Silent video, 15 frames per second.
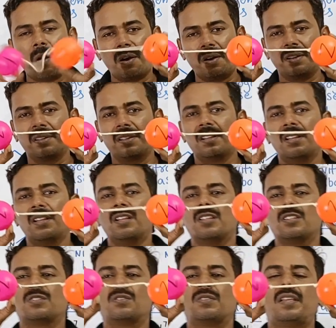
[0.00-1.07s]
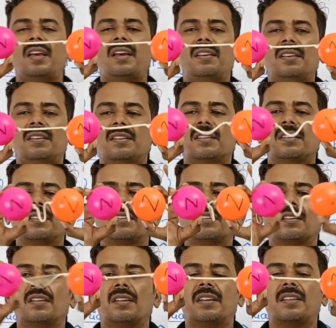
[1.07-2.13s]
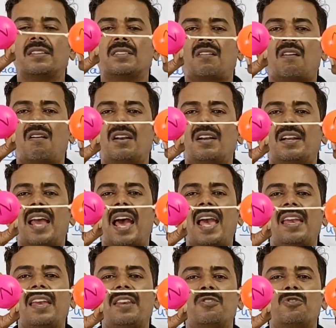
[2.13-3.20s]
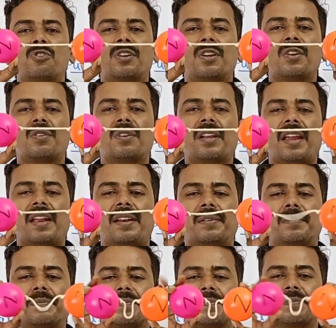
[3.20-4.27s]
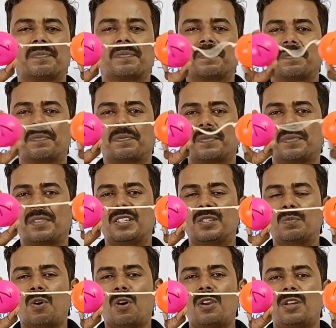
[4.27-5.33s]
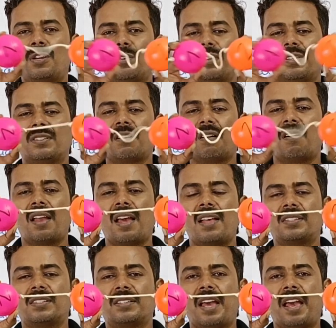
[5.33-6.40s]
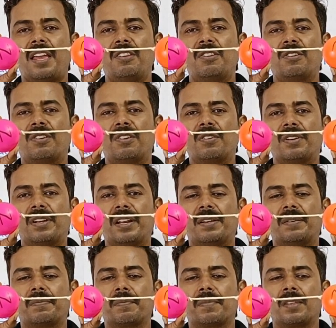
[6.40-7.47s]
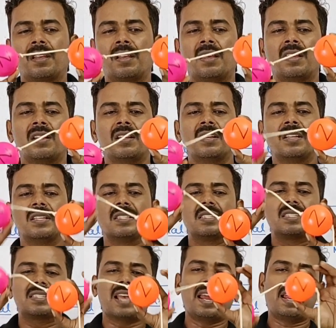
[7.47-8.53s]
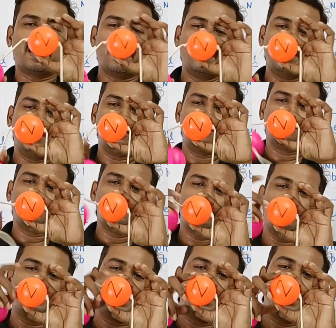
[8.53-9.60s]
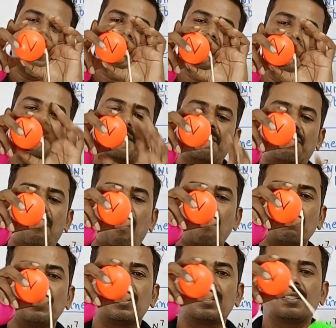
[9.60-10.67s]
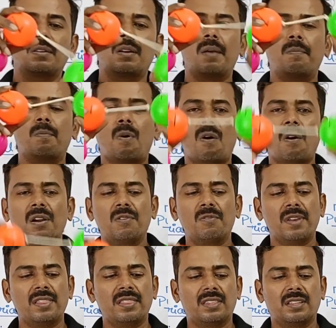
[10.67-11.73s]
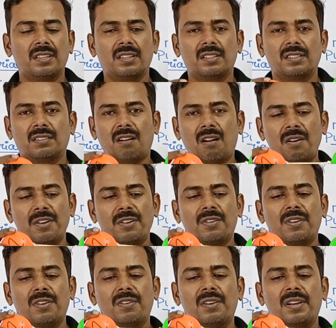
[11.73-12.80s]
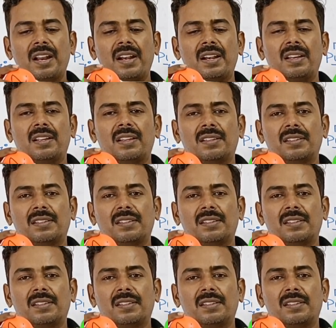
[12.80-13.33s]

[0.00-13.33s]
bond. So then it is called a dinucleotide. This molecule is called as dinucleotide. Second nucleotide, again it forms a bond with third nucleotide,